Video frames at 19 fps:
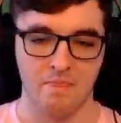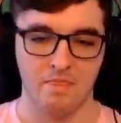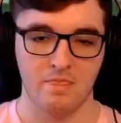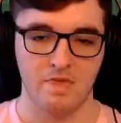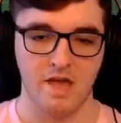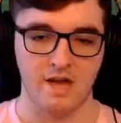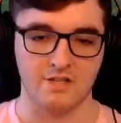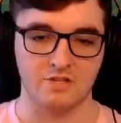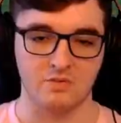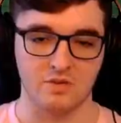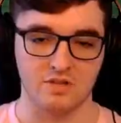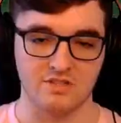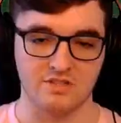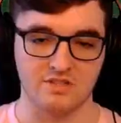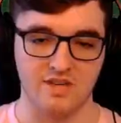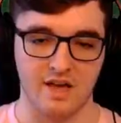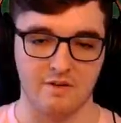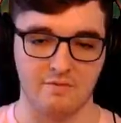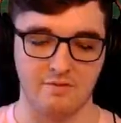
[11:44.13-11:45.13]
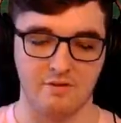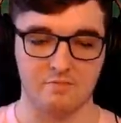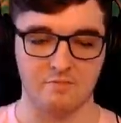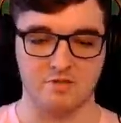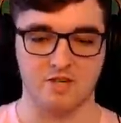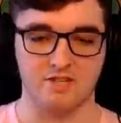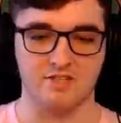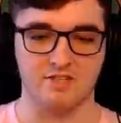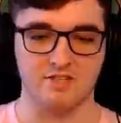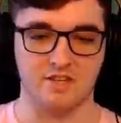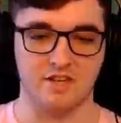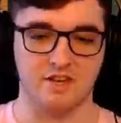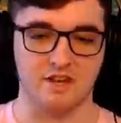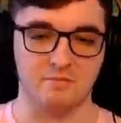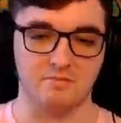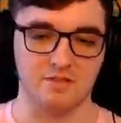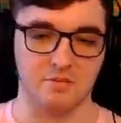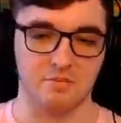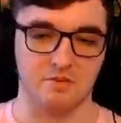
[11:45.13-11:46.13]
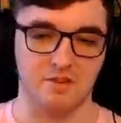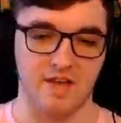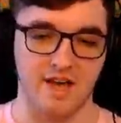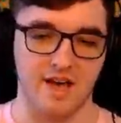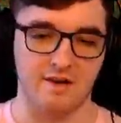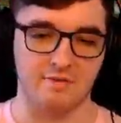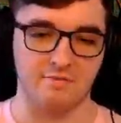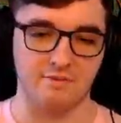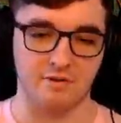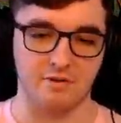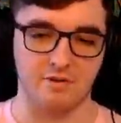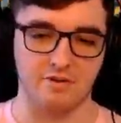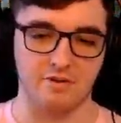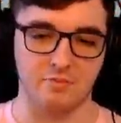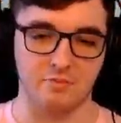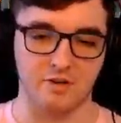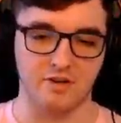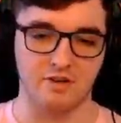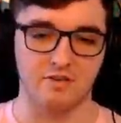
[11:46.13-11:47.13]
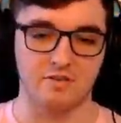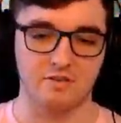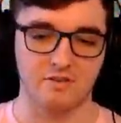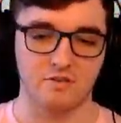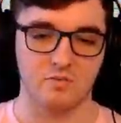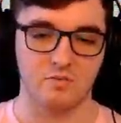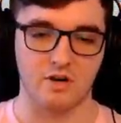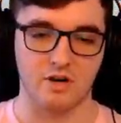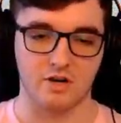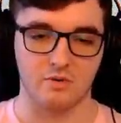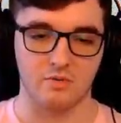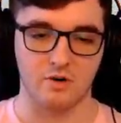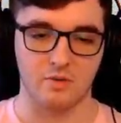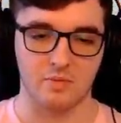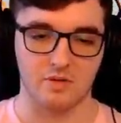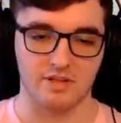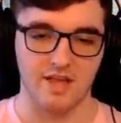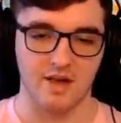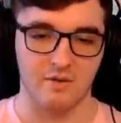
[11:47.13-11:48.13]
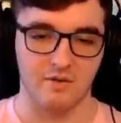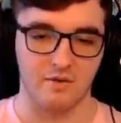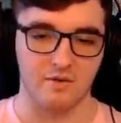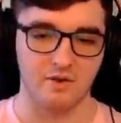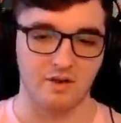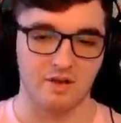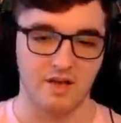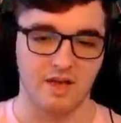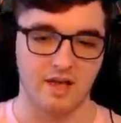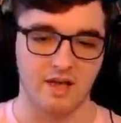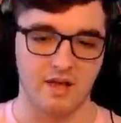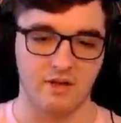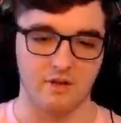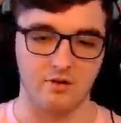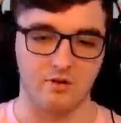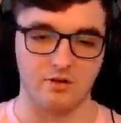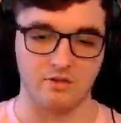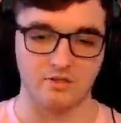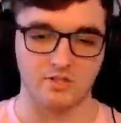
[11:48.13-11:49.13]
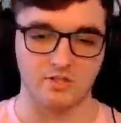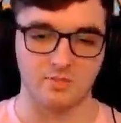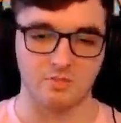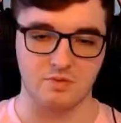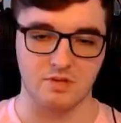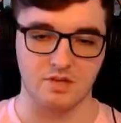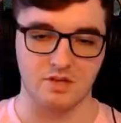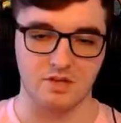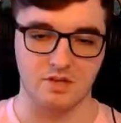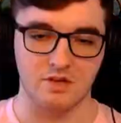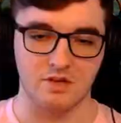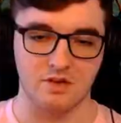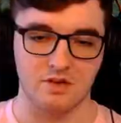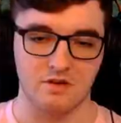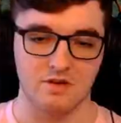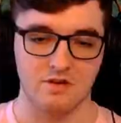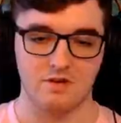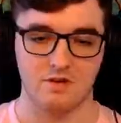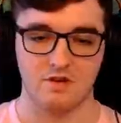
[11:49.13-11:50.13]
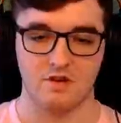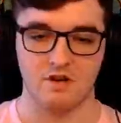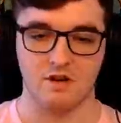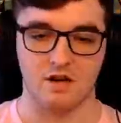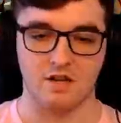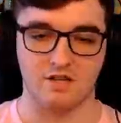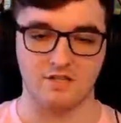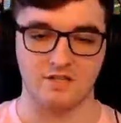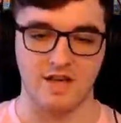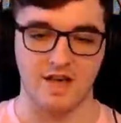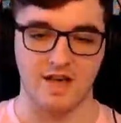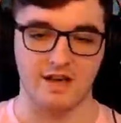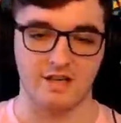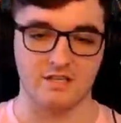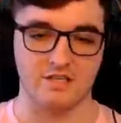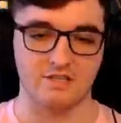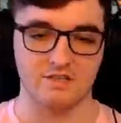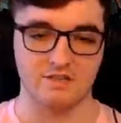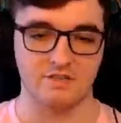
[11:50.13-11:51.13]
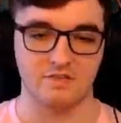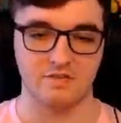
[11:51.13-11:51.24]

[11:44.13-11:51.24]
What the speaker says: You actually want to side flip just as it comes up on the half volley, but we're not going to worry about that one. Angle, speed, contact.